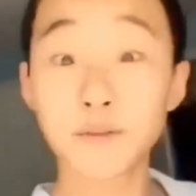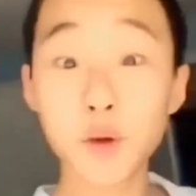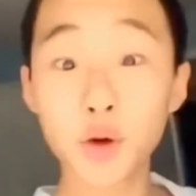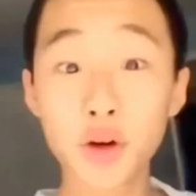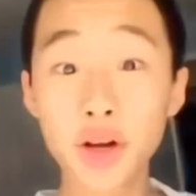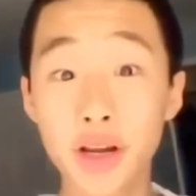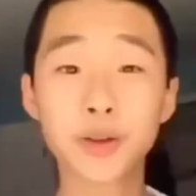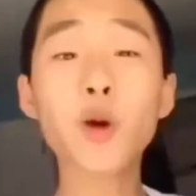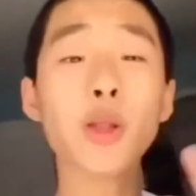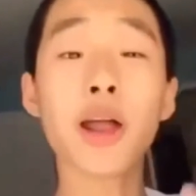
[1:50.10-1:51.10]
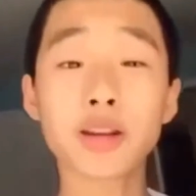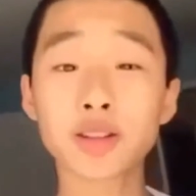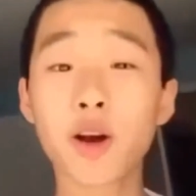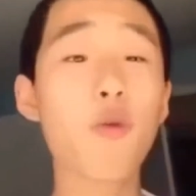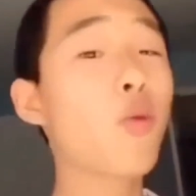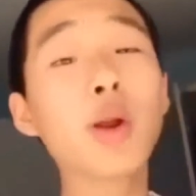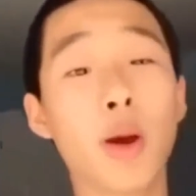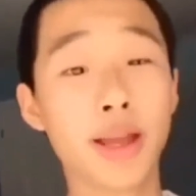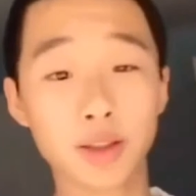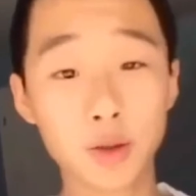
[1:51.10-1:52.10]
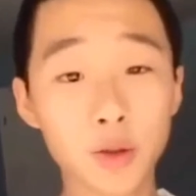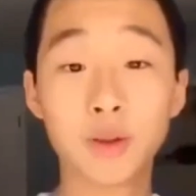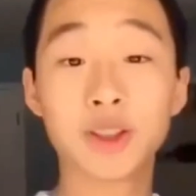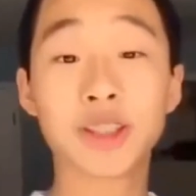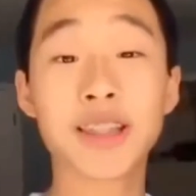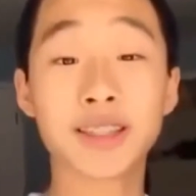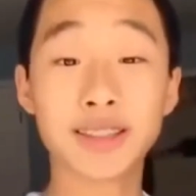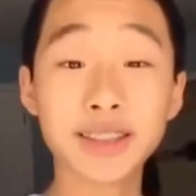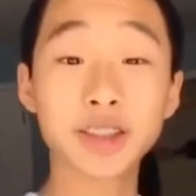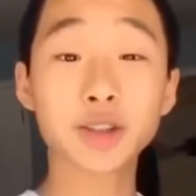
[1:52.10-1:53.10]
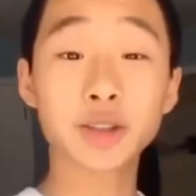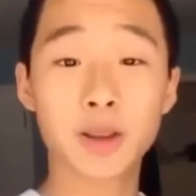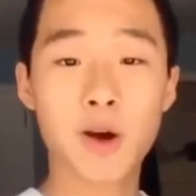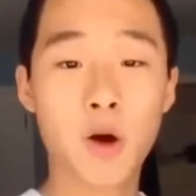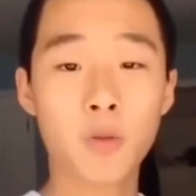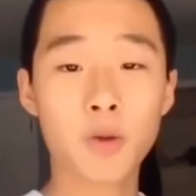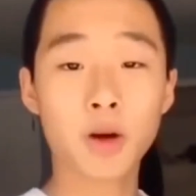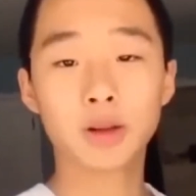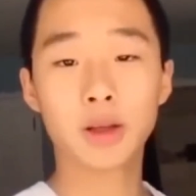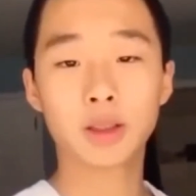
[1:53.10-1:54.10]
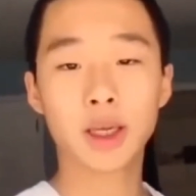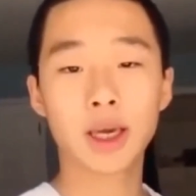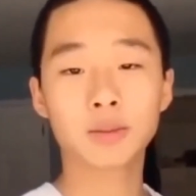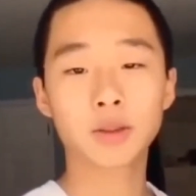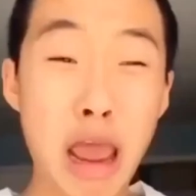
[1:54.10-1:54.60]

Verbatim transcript: if you agree. Don't lie to yourself. We don't hate school. We just hate the teachers, the homework, the exams,